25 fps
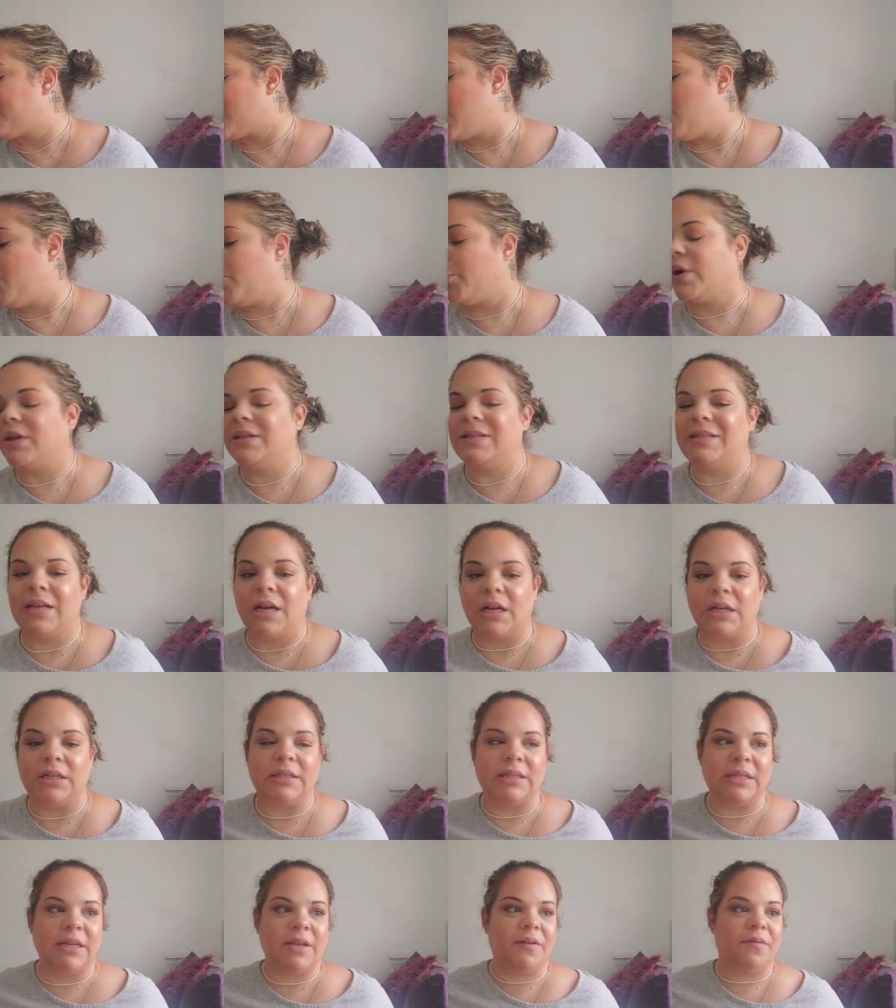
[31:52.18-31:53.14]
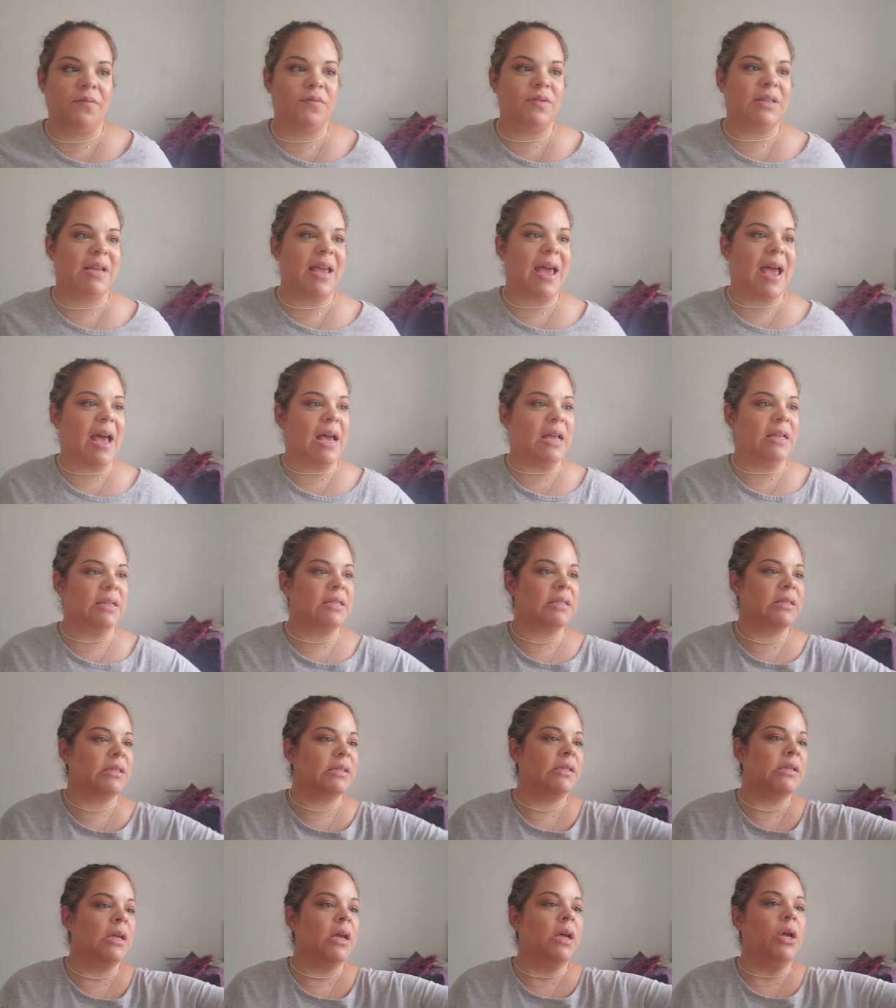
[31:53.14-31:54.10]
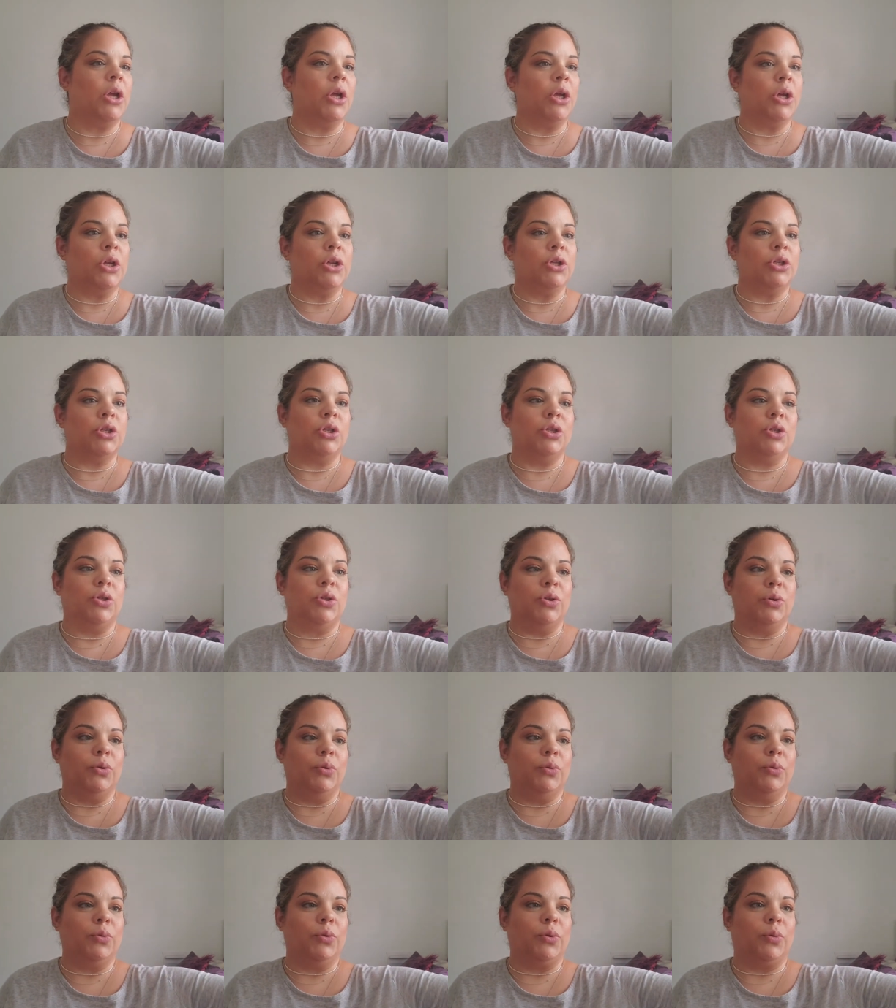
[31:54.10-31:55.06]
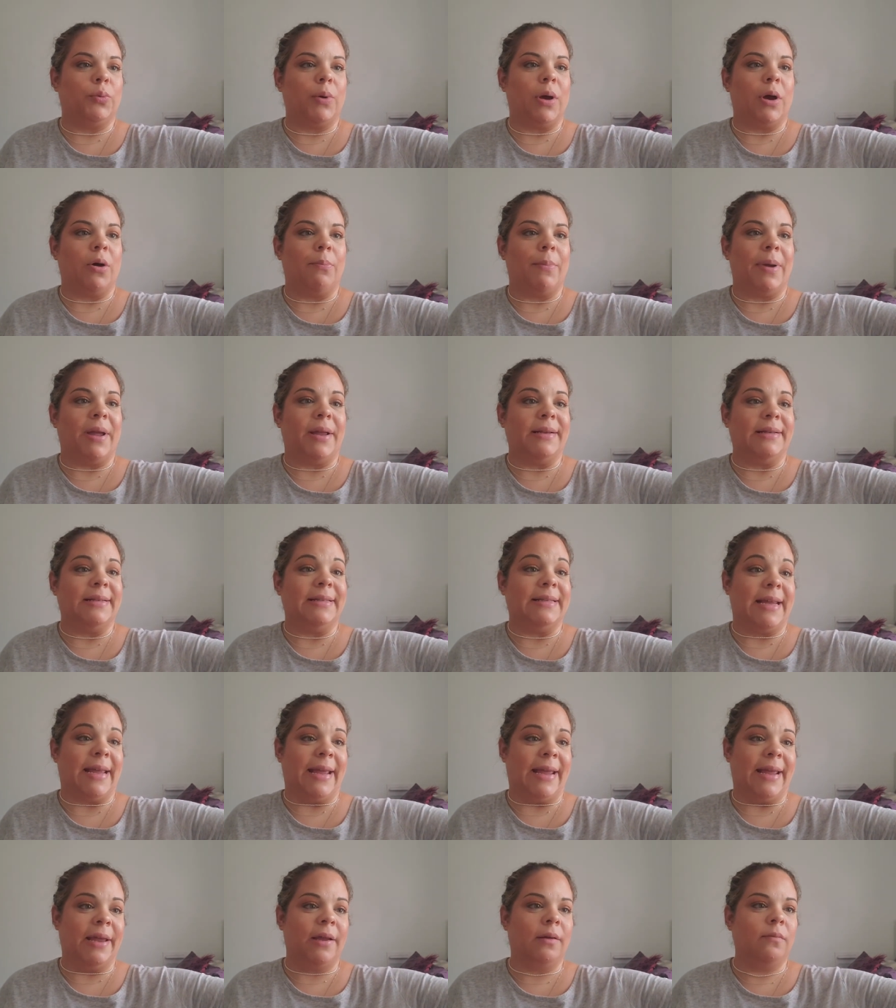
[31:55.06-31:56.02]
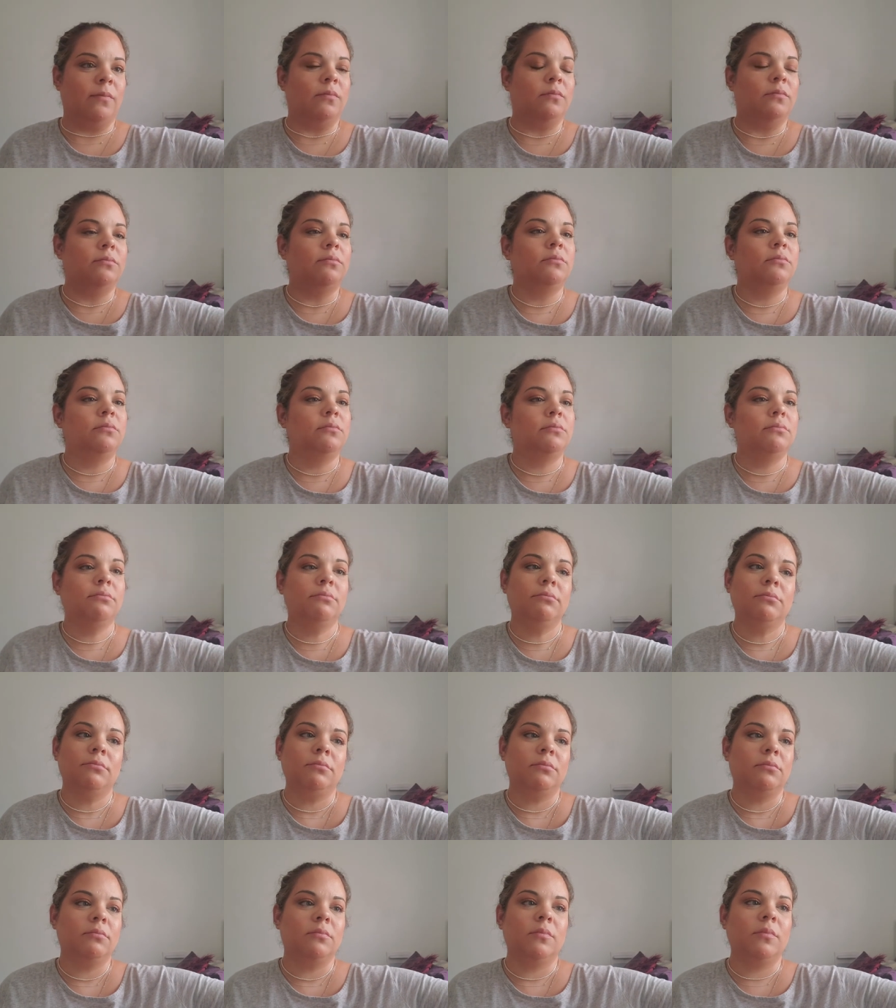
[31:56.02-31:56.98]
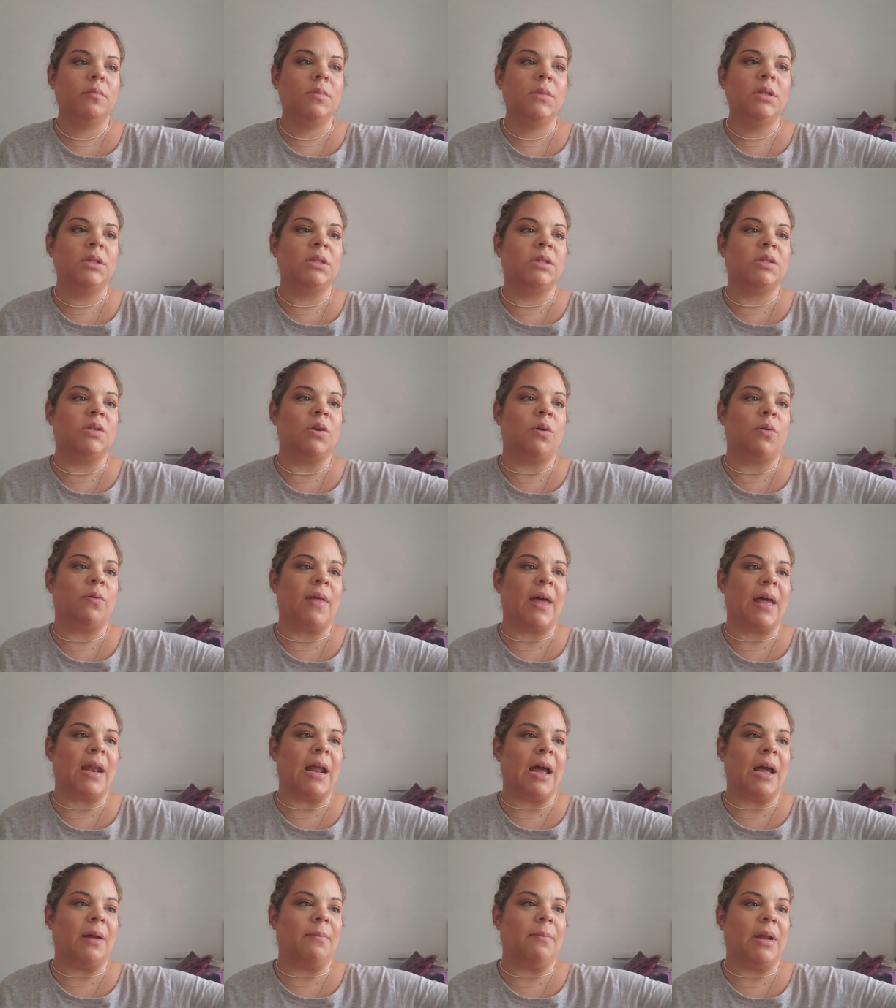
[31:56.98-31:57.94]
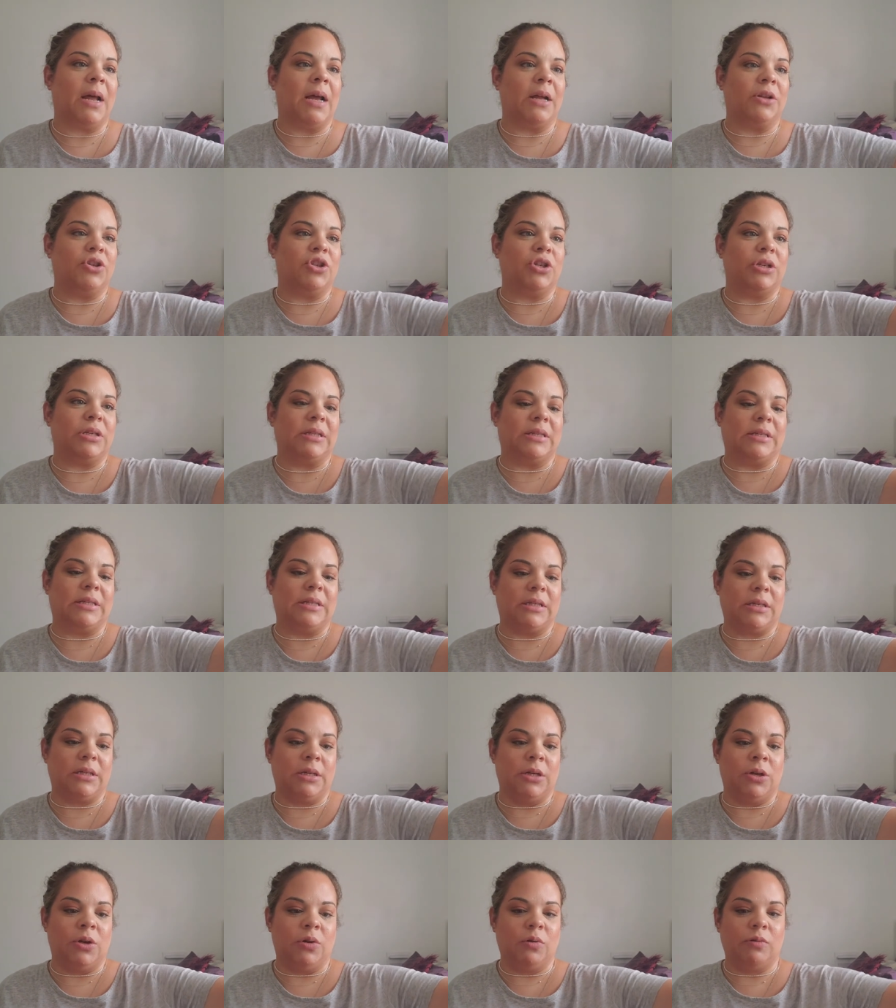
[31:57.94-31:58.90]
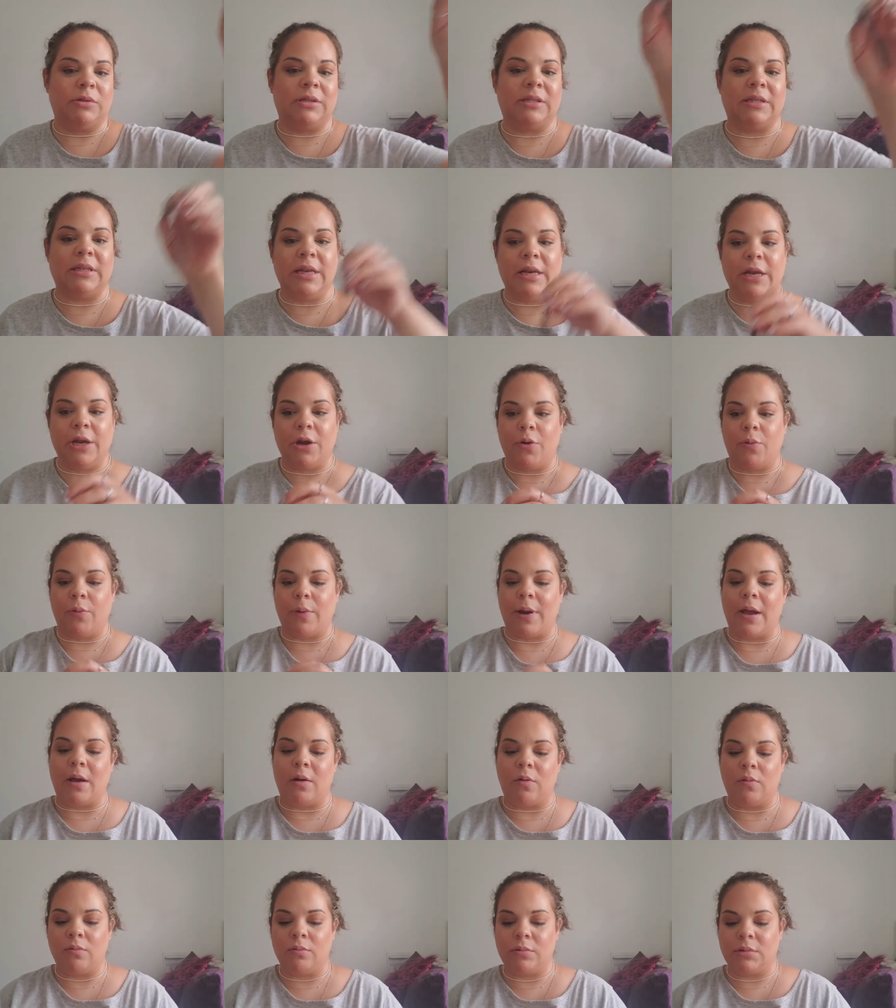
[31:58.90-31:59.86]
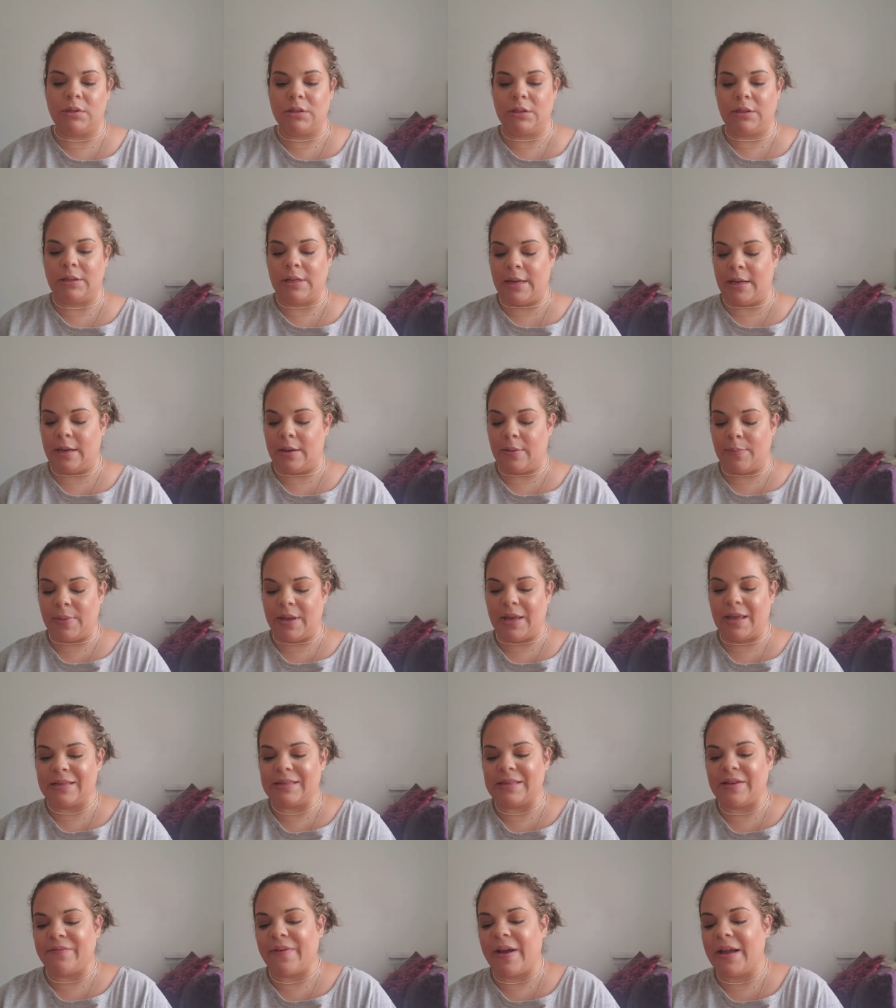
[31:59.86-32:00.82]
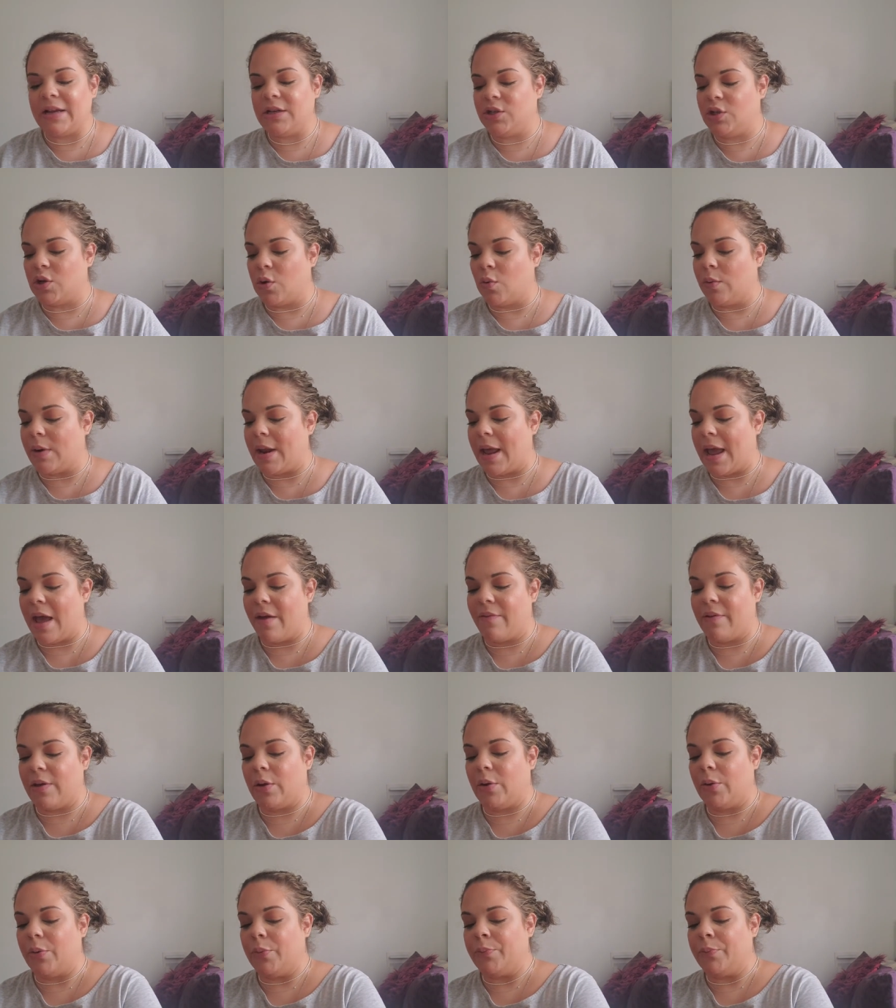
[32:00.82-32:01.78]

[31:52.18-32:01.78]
productive tasks to do throughout my day, so that I'm not just, you know, sitting around. Like, because if I don't have it